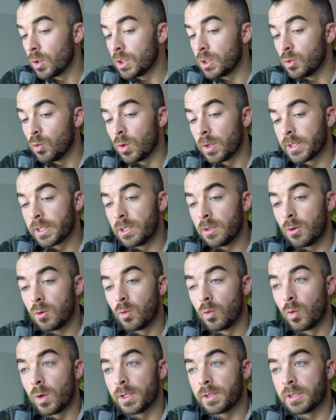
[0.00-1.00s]
you want to know
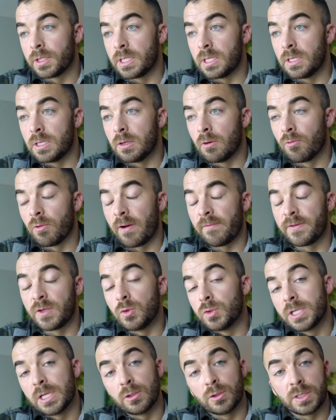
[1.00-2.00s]
what the rough
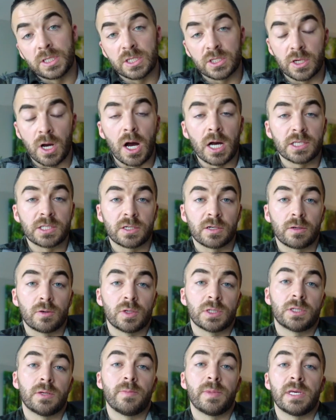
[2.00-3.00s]
utilities costs are
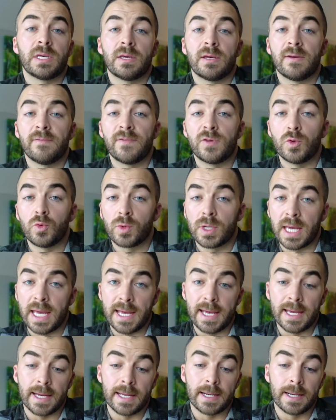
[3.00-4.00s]
going to be if you
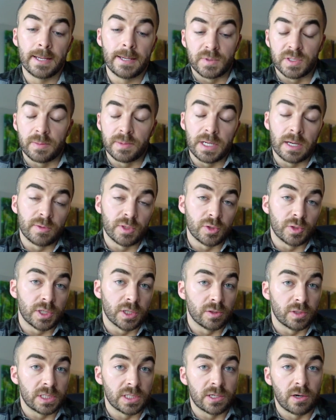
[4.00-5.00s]
can. Sometimes
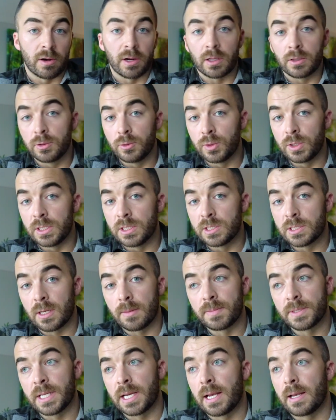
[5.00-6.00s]
utilities are included.
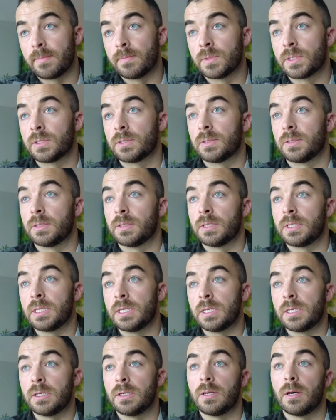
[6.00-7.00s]
Sometimes
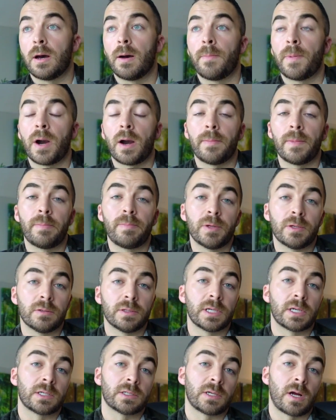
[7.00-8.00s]
the apartment
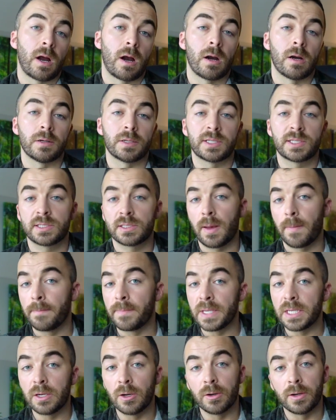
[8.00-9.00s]
buildings aren't
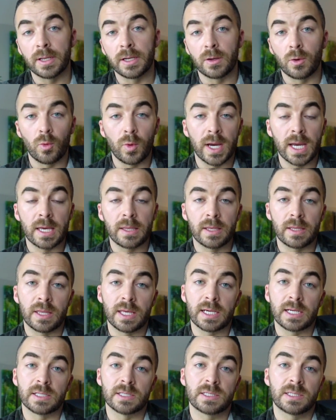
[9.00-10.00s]
sub-metered in a way that
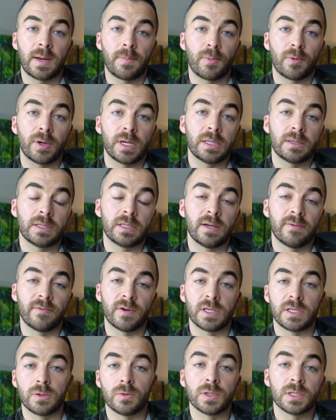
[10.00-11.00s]
they can separate the
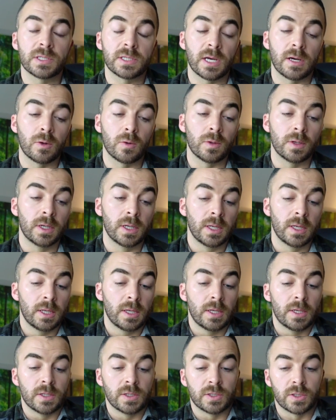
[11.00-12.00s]
different units out.
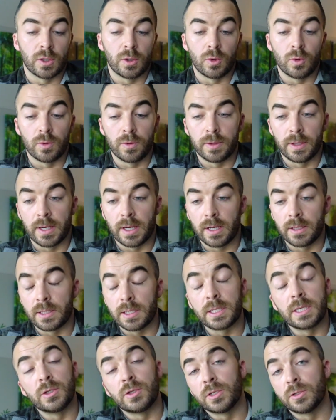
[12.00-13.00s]
So
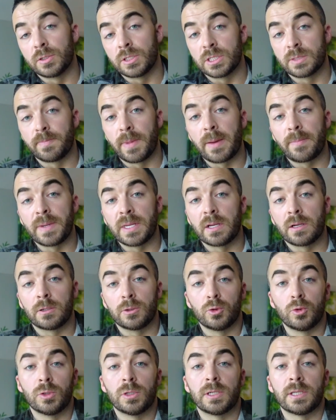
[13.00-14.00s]
the utilities might be
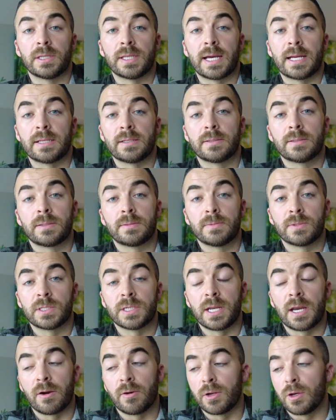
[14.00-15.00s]
included in that
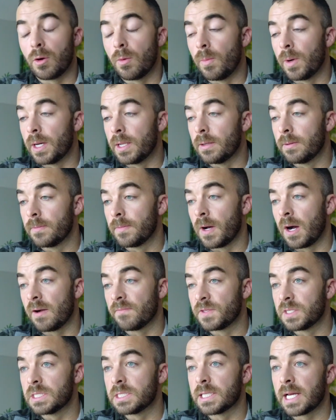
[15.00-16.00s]
scenario, but
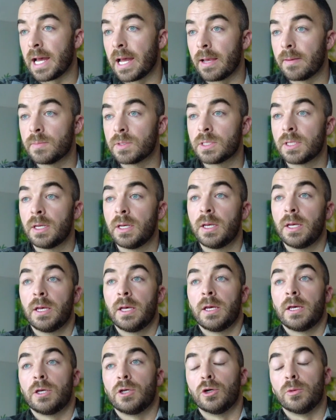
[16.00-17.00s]
oftentimes
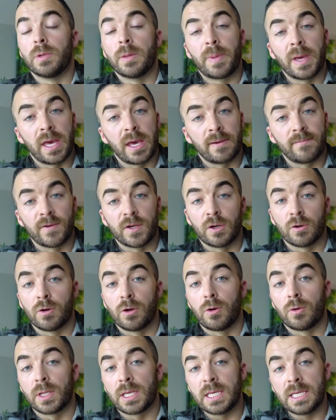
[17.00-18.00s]
you'll be paying for your
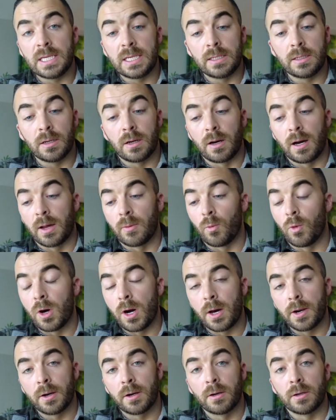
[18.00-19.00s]
own heat, hot
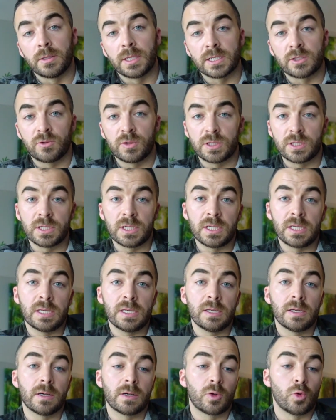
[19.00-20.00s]
water,
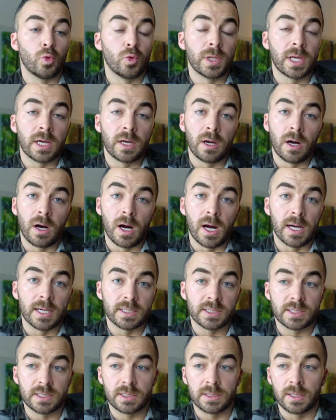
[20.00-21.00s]
electricity, cooling
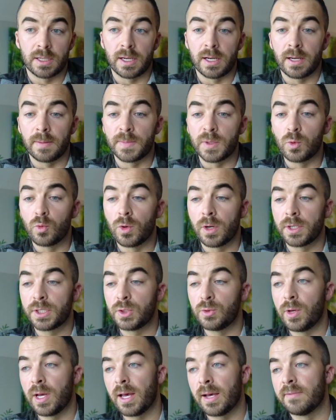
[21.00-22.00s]
costs. You want
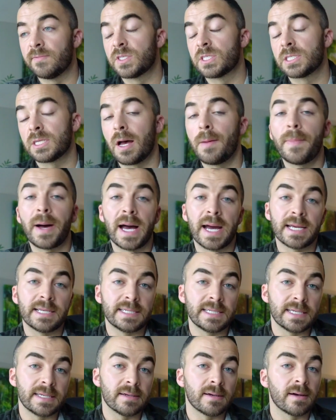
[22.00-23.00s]
to have some
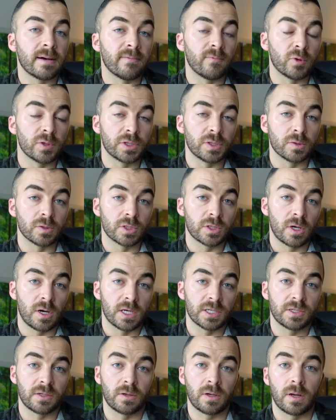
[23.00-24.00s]
idea of what those
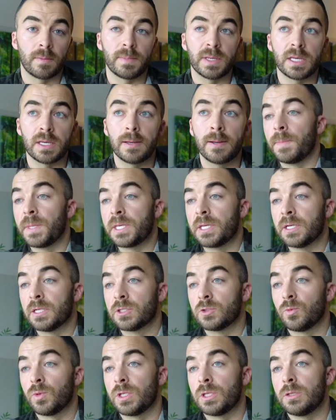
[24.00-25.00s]
costs are going to be,
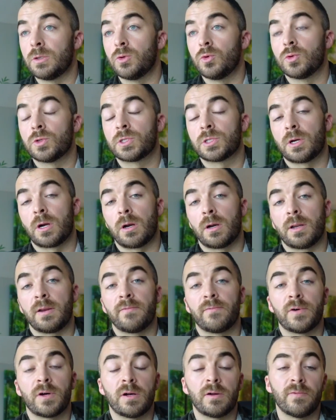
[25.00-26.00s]
because when you start
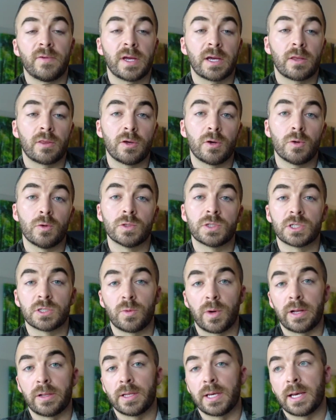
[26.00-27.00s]
involving those as
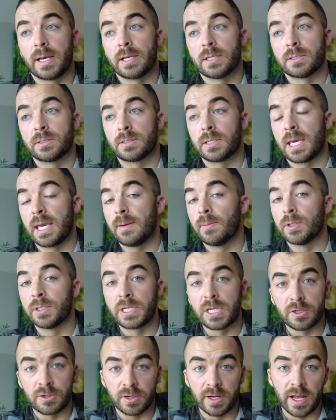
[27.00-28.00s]
well as cable
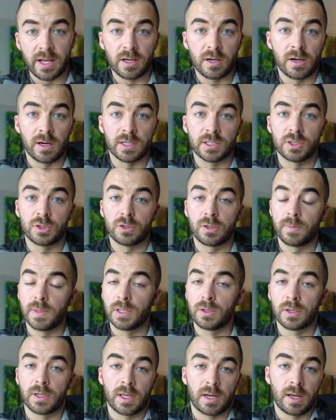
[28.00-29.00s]
and internet costs, you could be
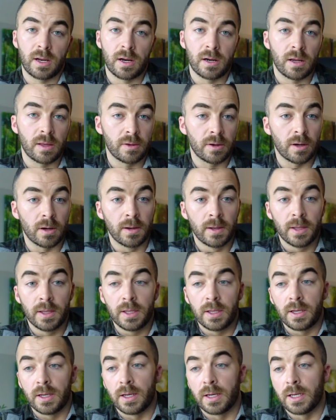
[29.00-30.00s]
looking at another
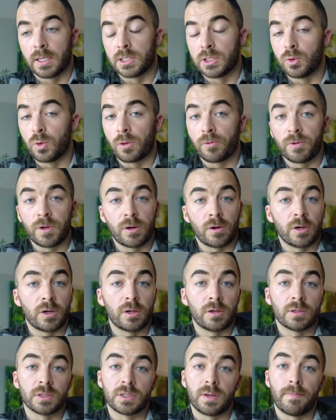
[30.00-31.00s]
$200 or $300 a